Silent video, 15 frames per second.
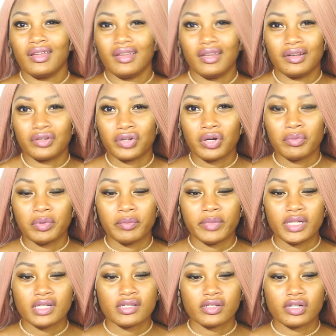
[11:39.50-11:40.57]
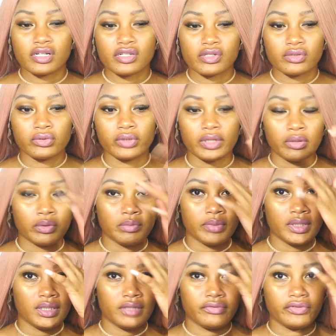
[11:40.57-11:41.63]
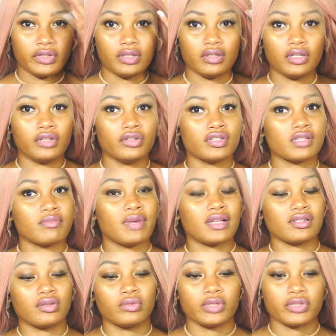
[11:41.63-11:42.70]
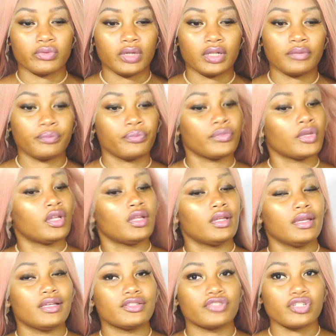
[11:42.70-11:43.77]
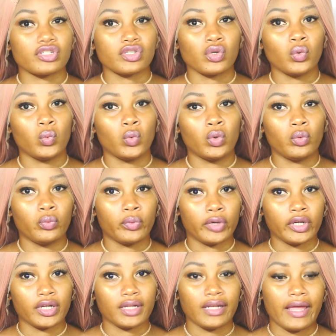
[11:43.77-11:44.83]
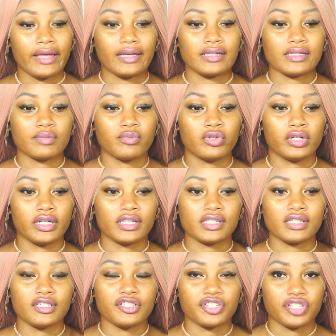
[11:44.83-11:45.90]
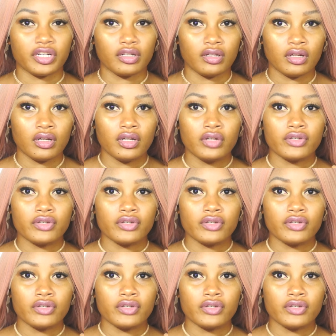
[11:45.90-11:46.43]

in a couple minutes or so, it will be lifting. It doesn't matter which one, it just won't work. Like it's more, it's a gel.